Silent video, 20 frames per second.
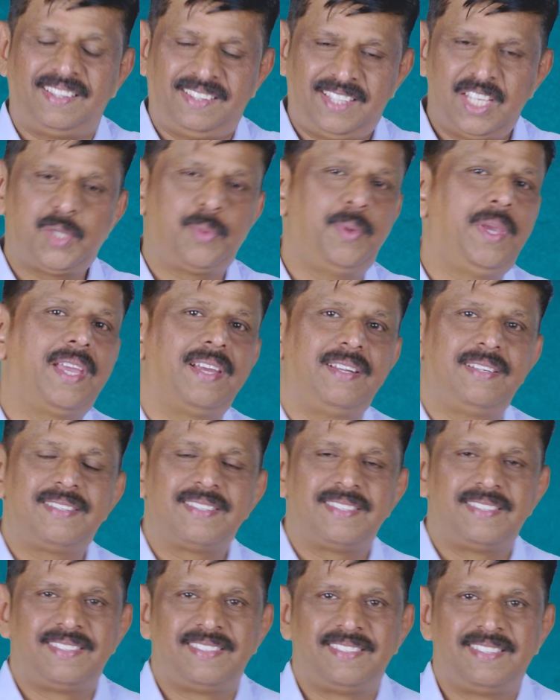This weekend,
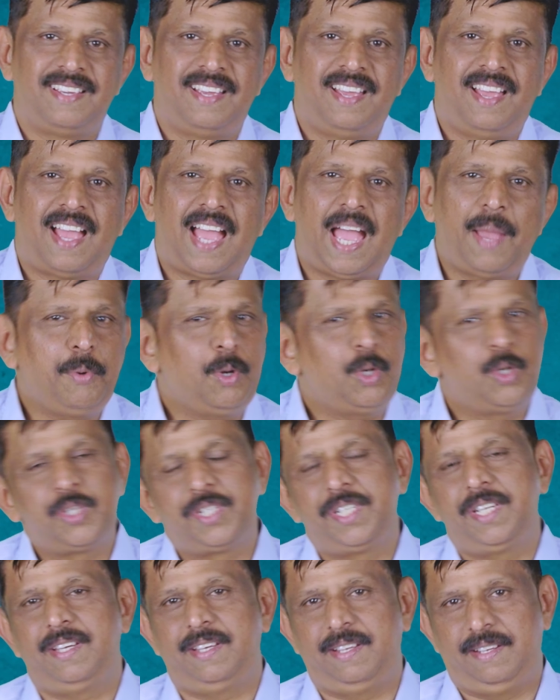I'm going to
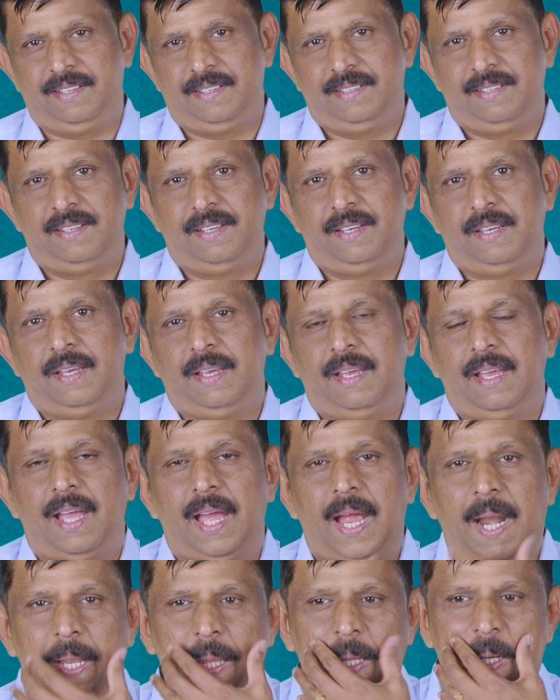share
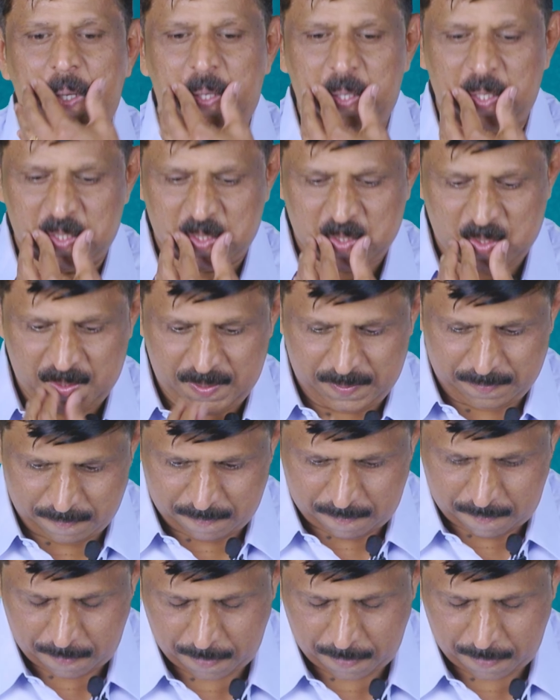another interesting